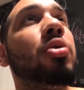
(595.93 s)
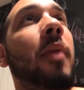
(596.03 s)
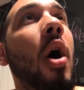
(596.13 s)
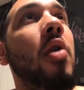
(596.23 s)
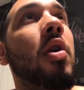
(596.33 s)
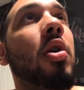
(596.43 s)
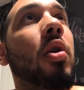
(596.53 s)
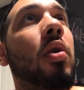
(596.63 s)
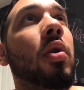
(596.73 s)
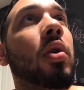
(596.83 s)
back with you
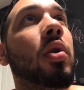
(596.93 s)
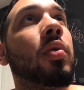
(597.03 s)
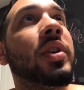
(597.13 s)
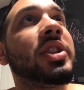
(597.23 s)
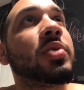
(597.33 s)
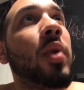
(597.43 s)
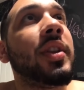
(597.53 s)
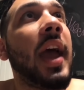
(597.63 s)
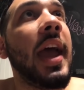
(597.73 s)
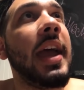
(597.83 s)
tomorrow. Fuck out of here. We
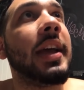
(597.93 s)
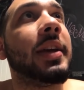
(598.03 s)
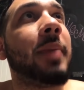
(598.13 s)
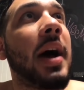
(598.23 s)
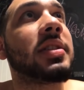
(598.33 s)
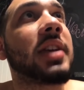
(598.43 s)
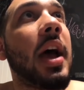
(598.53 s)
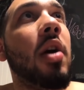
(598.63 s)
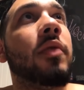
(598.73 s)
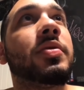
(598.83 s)
just one you day
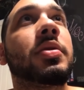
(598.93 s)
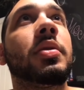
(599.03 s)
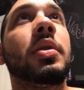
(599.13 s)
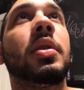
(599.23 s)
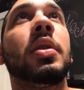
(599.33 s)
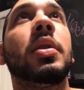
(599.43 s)
by ourselves.